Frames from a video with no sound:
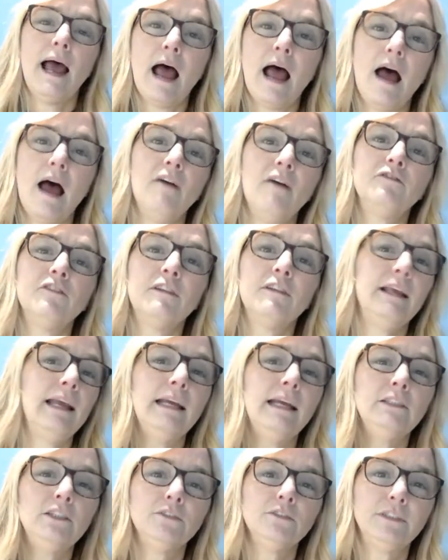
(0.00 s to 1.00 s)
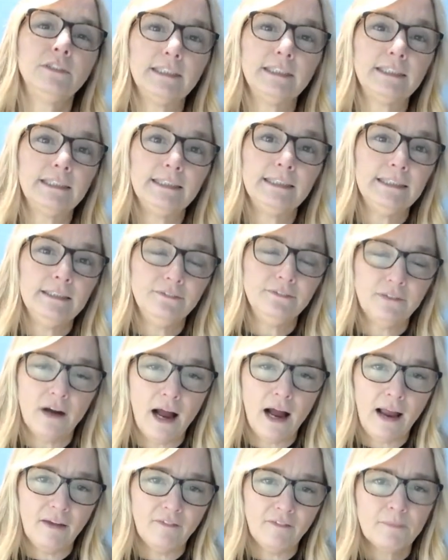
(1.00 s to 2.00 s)
after the age of
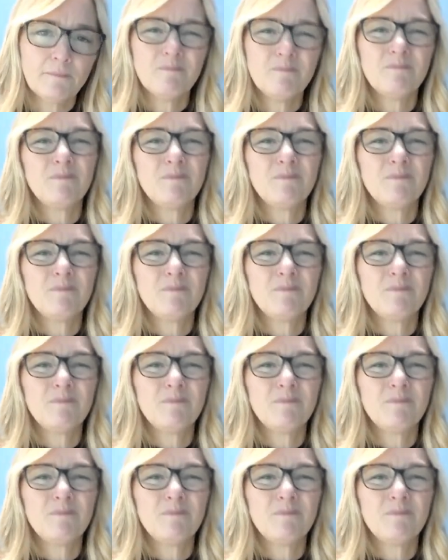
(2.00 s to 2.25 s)
65.